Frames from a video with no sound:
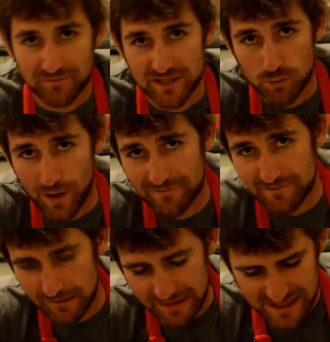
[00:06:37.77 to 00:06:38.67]
There's one
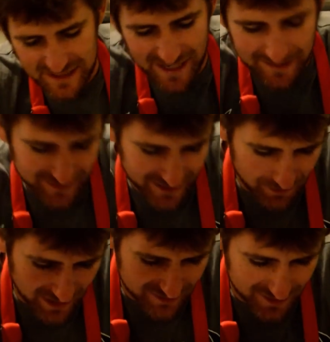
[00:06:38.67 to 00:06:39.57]
very sad thing
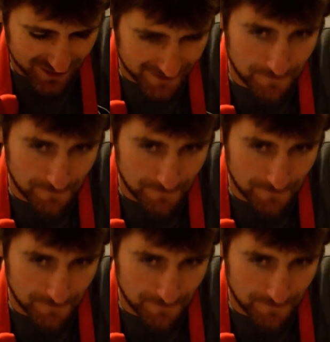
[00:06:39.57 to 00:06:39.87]
about tonight,